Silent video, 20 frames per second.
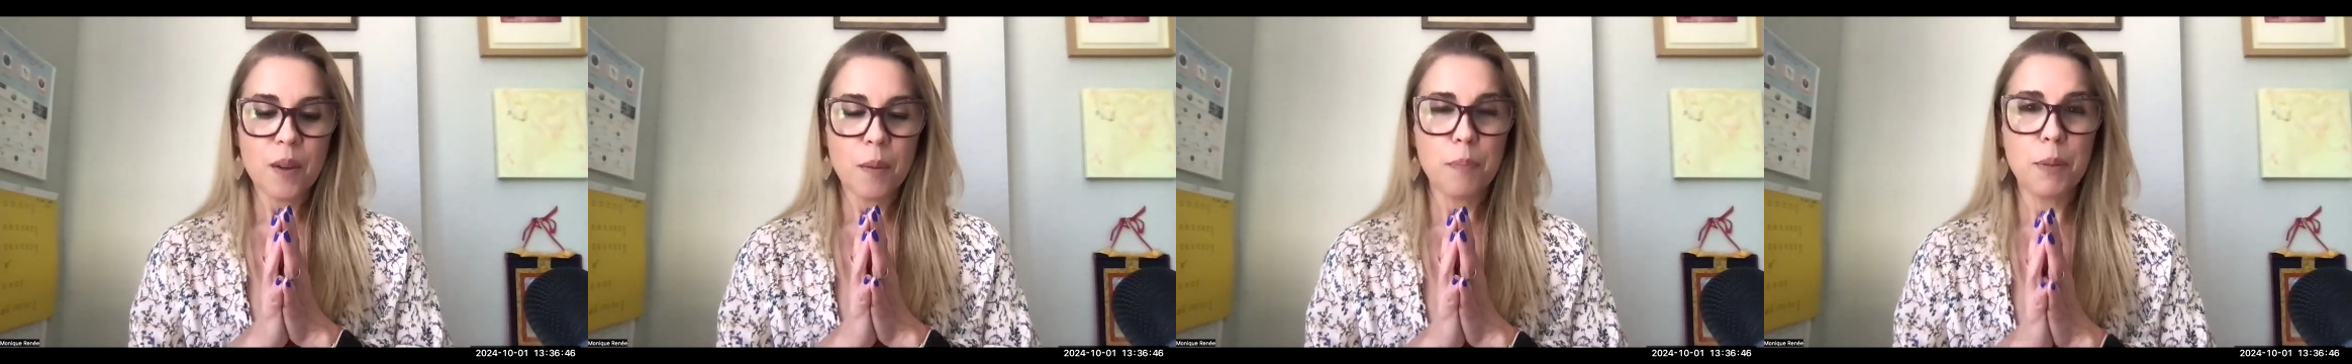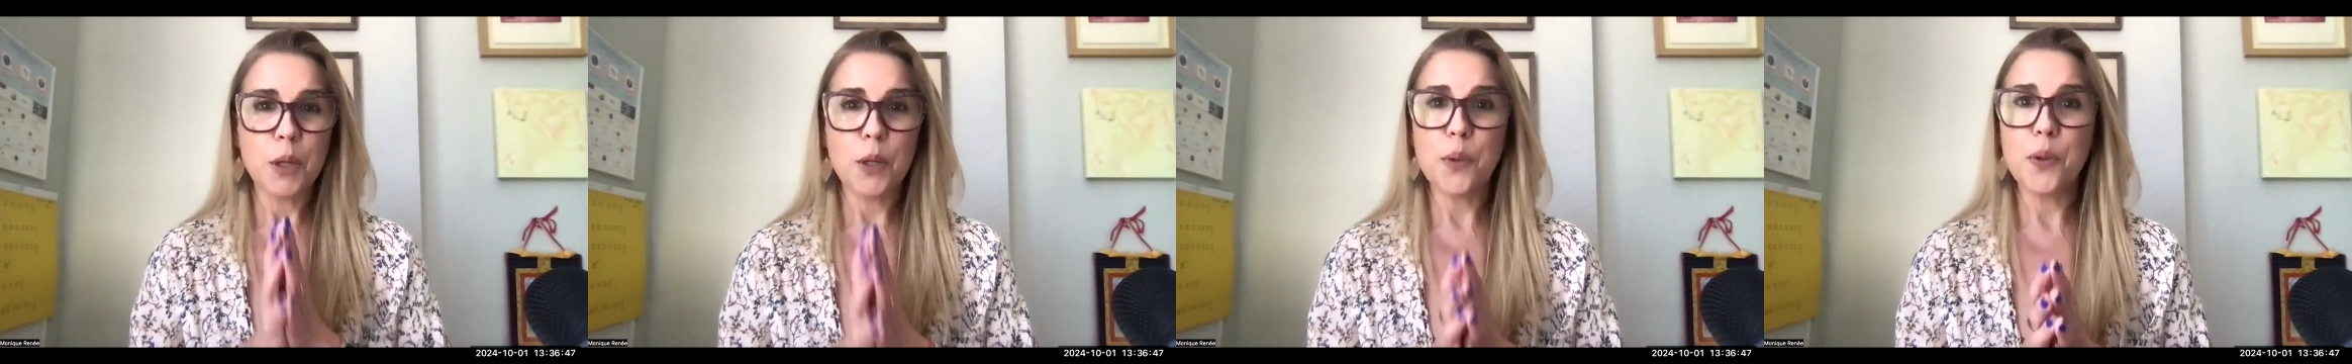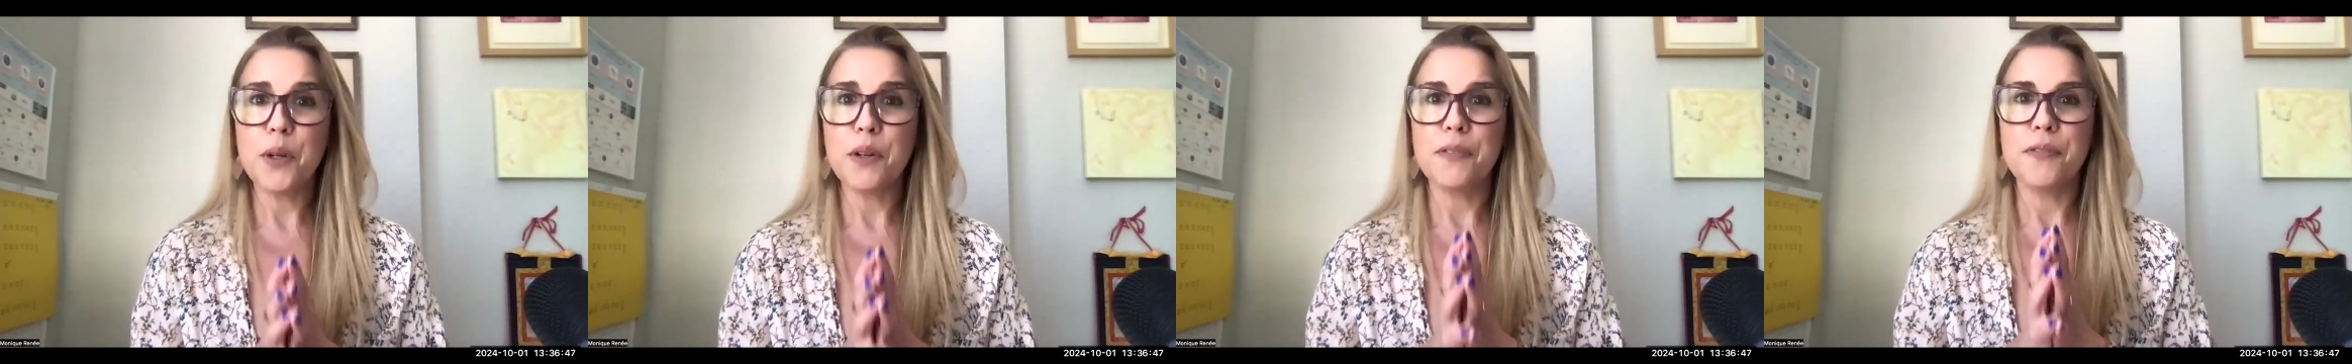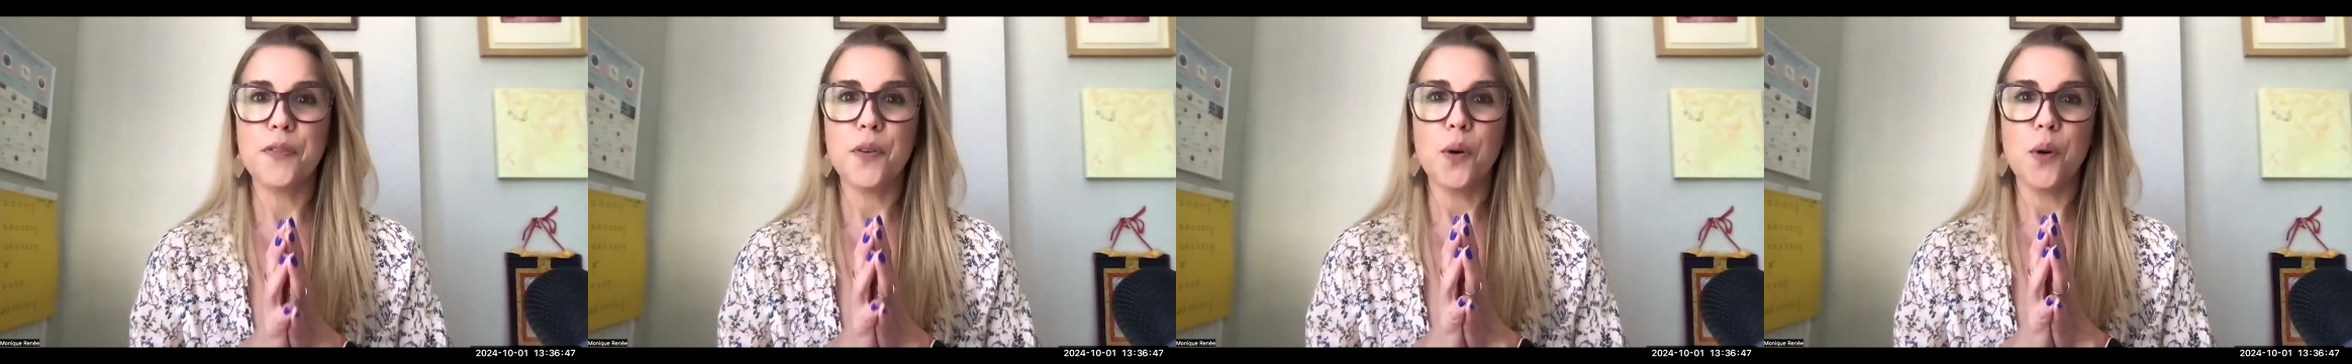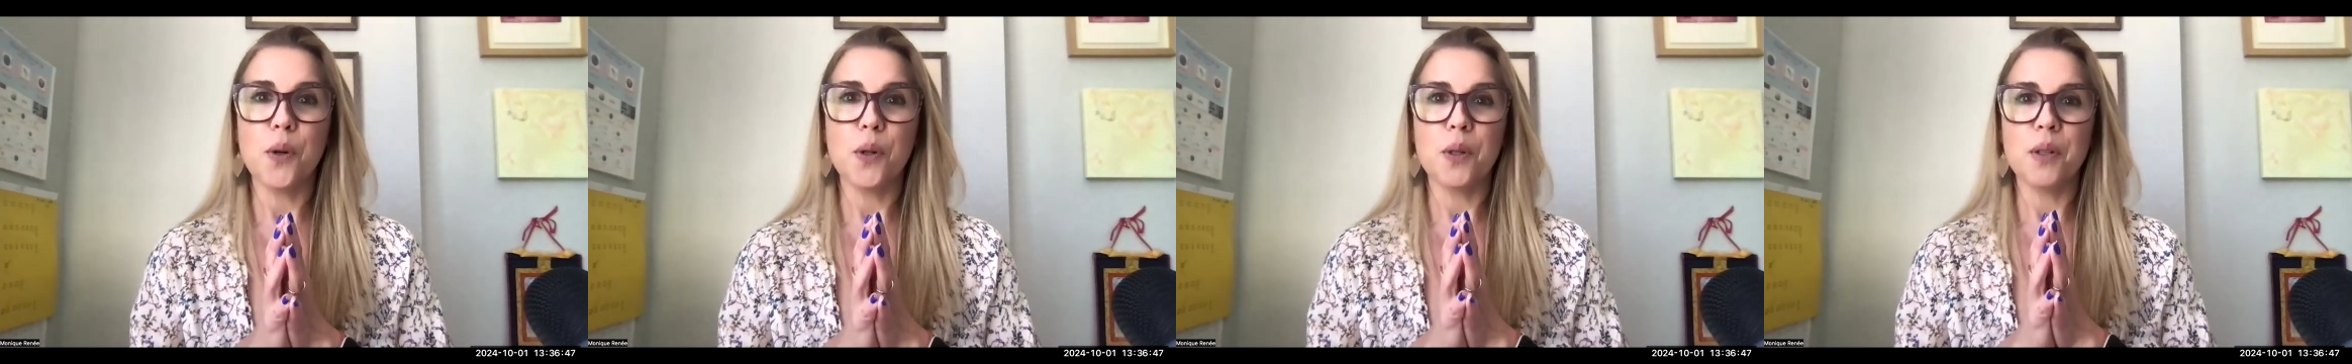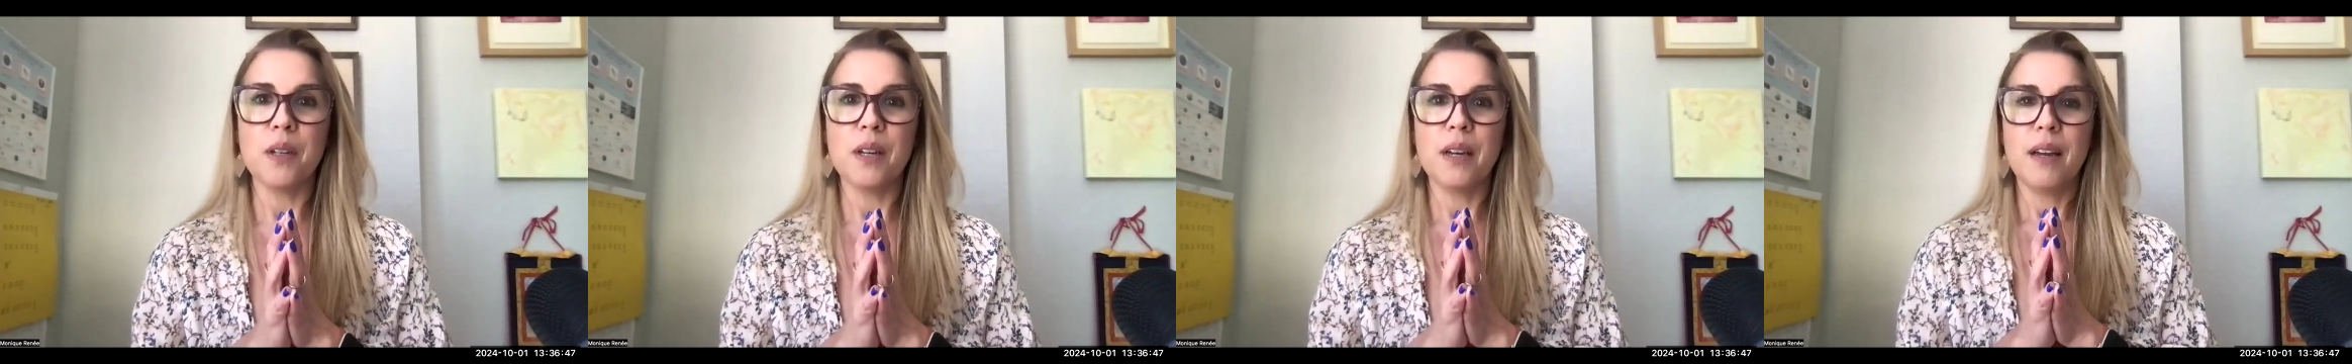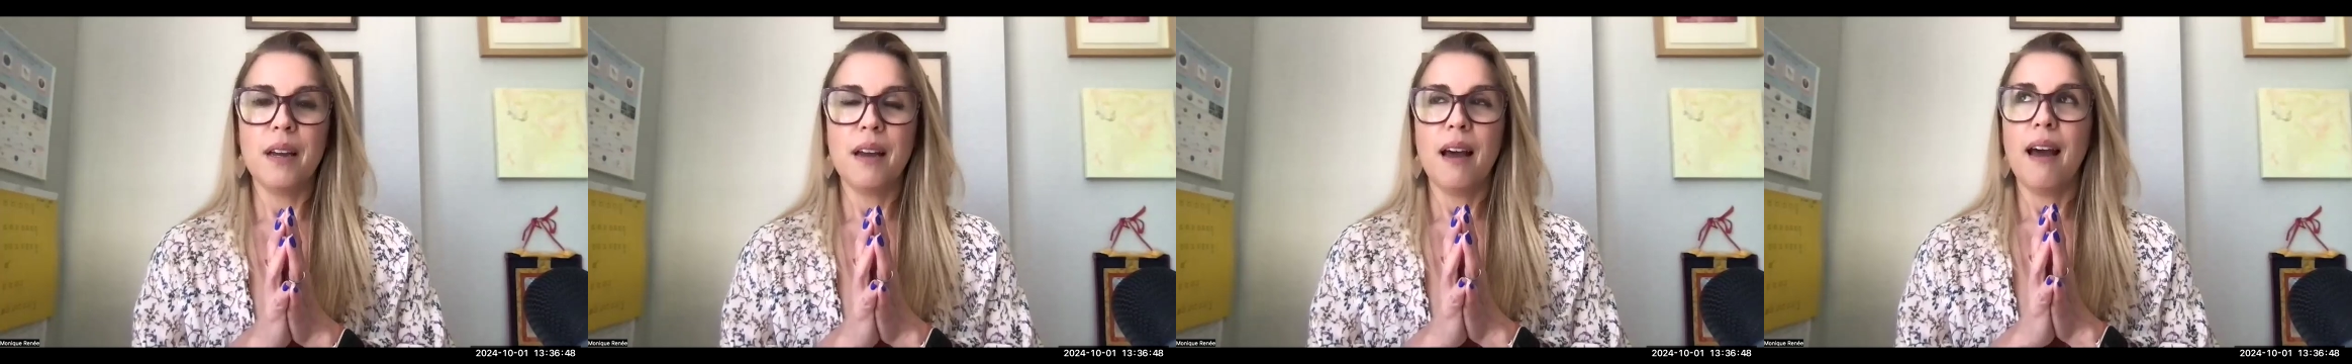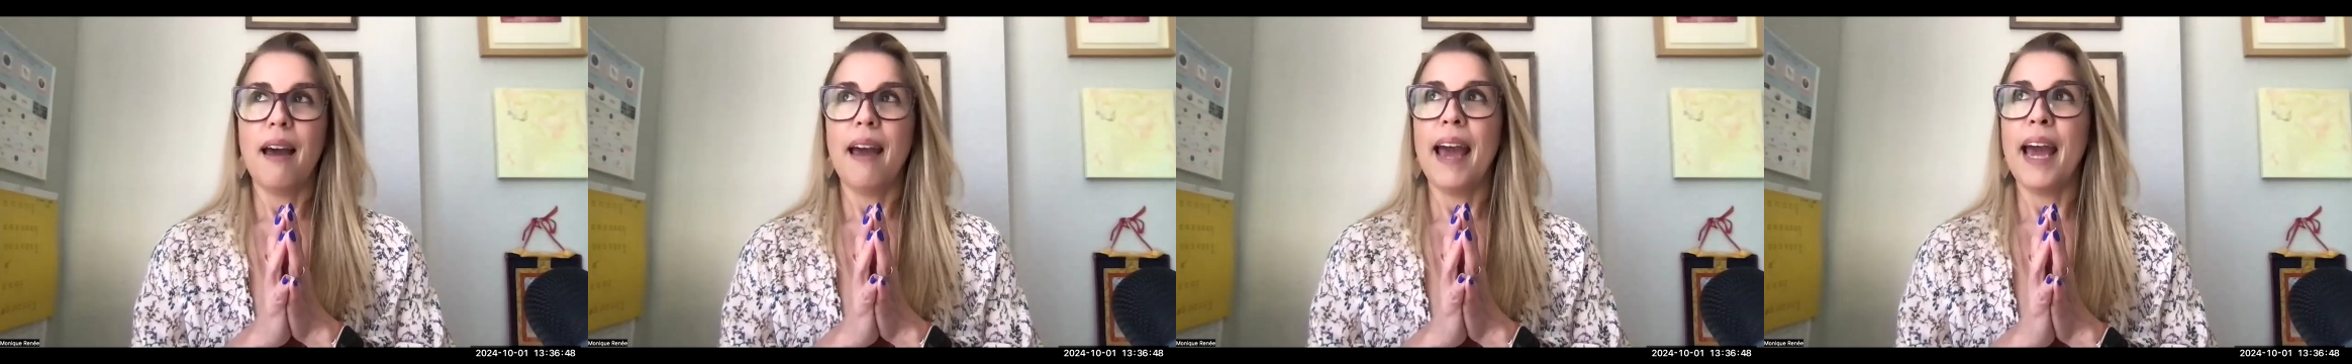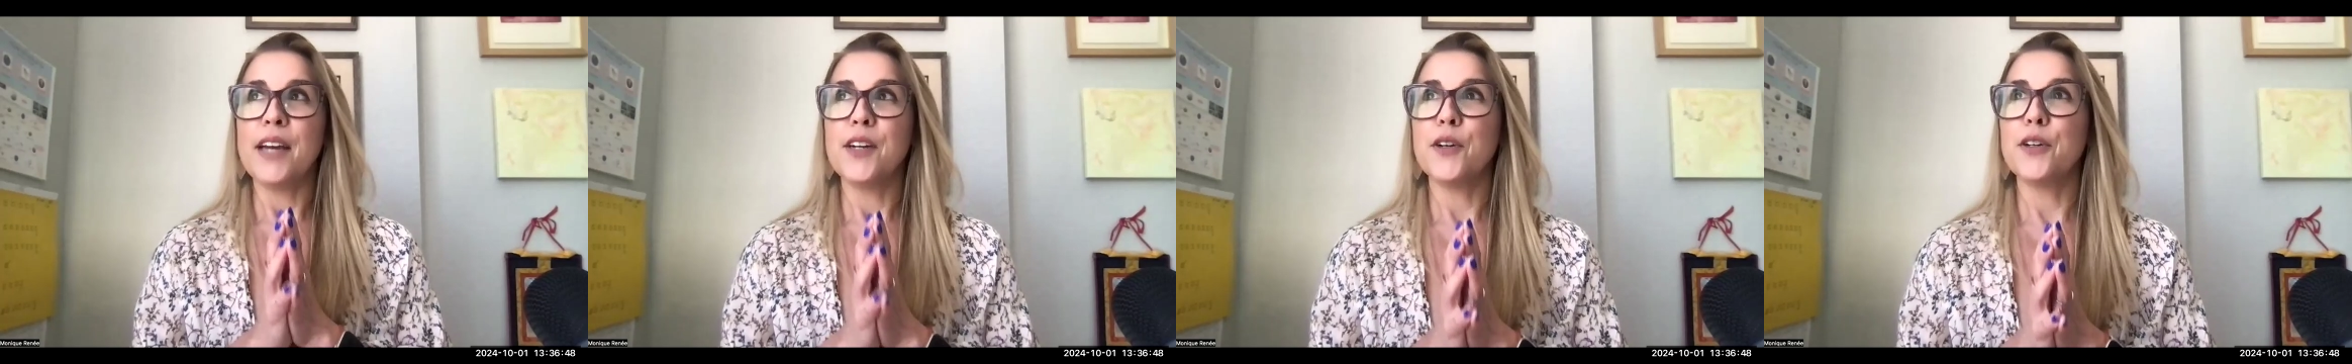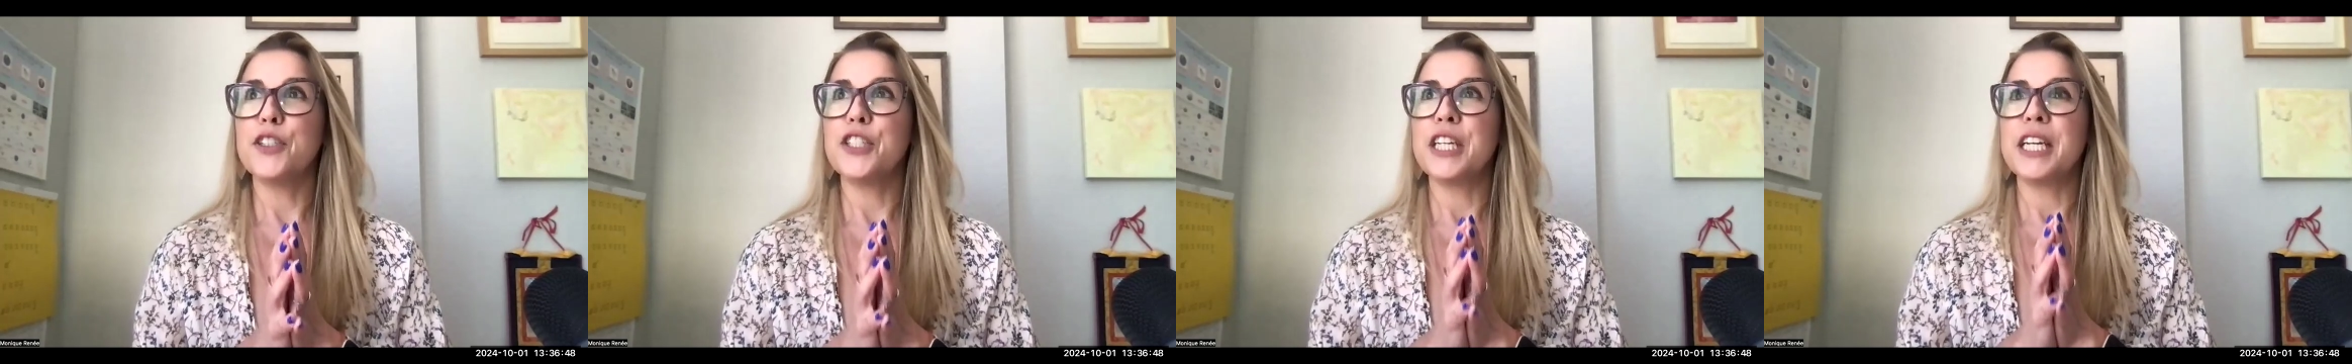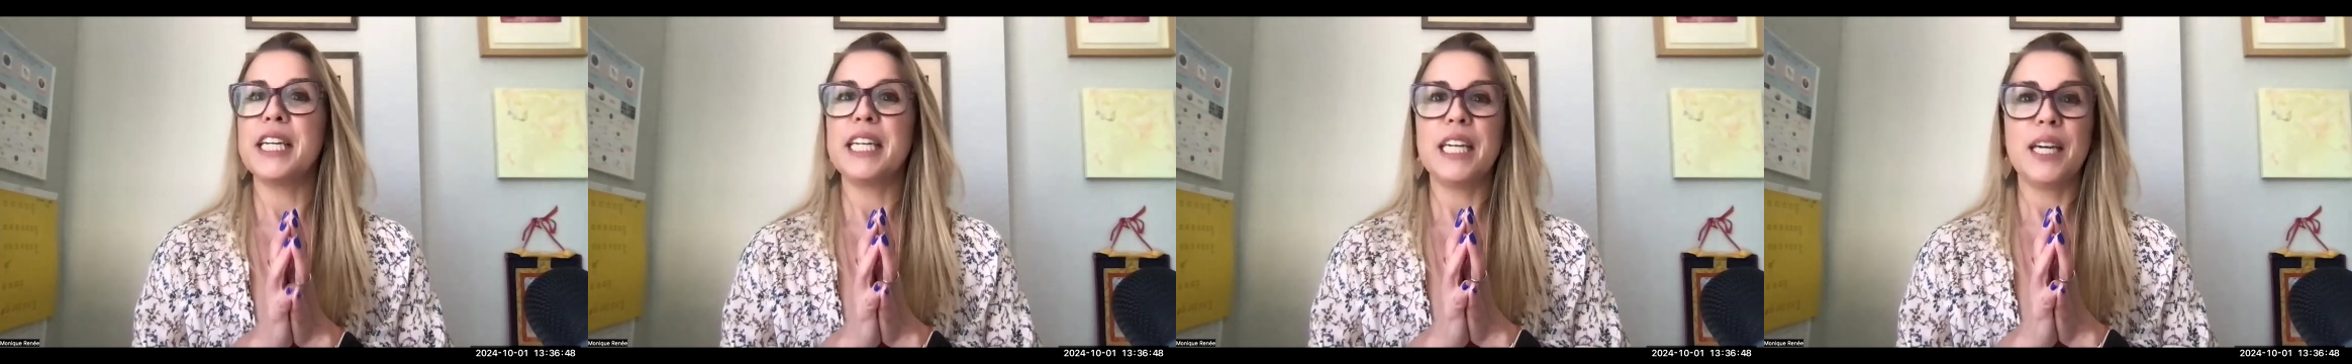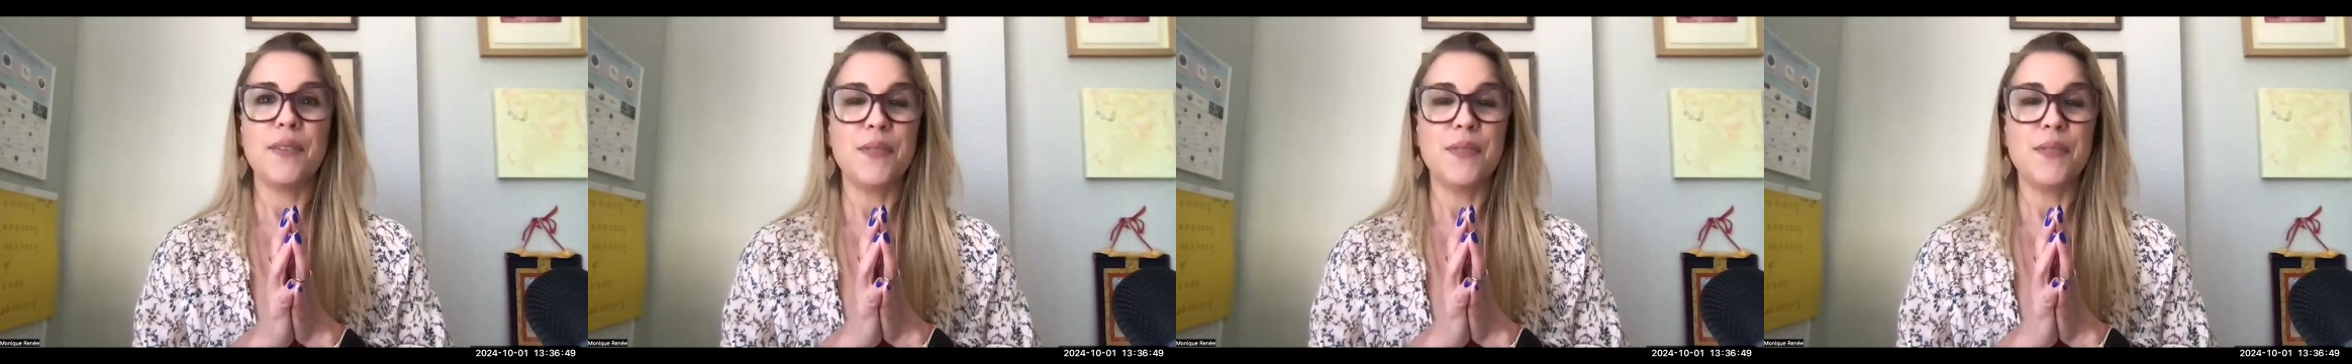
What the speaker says: beautiful energy